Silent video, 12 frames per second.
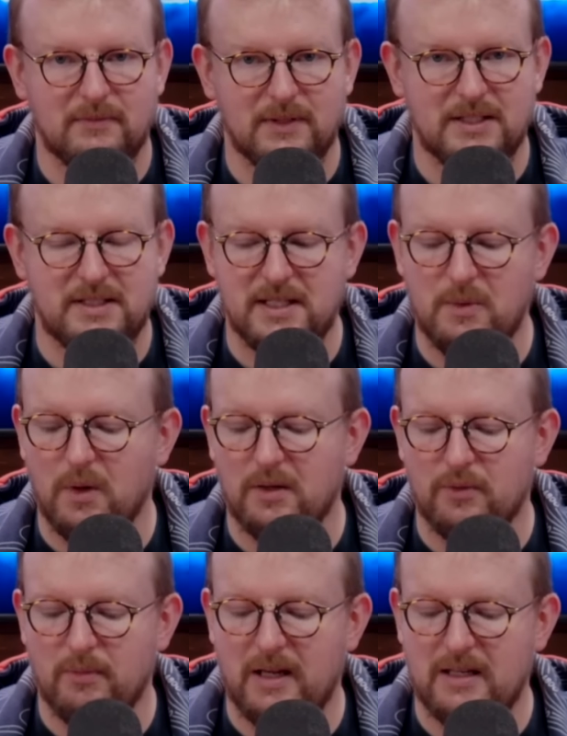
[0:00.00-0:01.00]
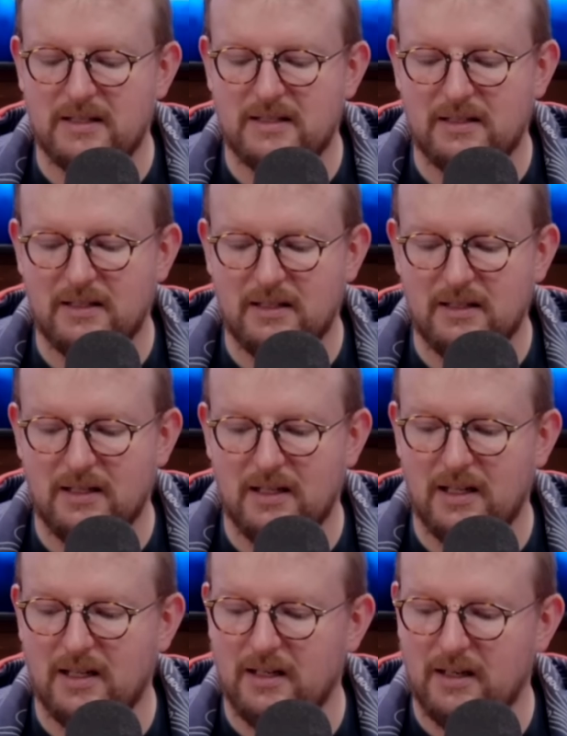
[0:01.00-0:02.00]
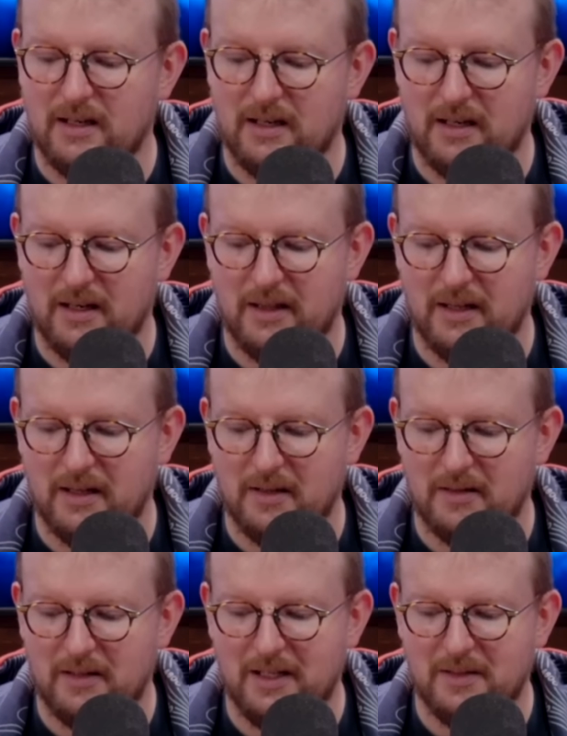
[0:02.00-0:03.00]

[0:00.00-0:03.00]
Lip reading: Let's see what remains in the